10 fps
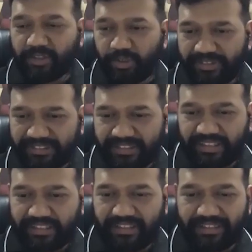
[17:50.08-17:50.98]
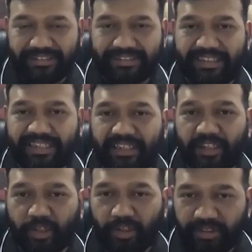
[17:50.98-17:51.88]
always said that
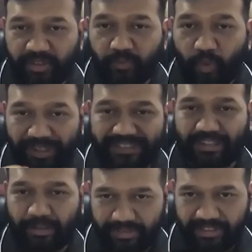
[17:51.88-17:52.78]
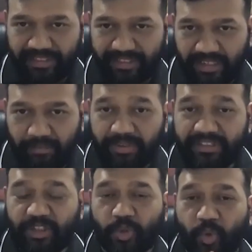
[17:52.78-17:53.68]
they want something, but
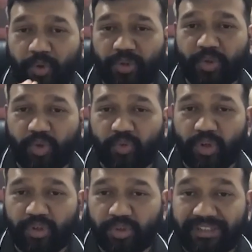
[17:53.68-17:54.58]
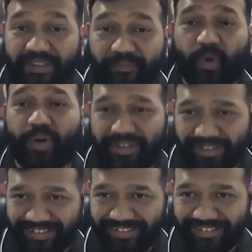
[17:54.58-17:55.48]
they don't know what they want.
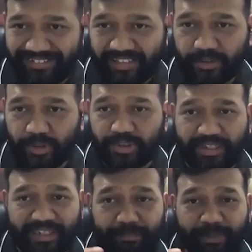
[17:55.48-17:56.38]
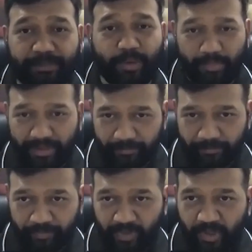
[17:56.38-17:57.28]
That's also again a big problem.
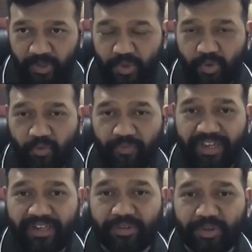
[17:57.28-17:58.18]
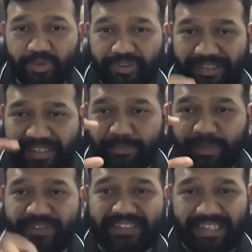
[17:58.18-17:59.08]
So we have to read
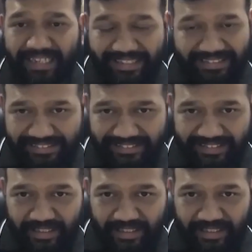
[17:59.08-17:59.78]
between the lines,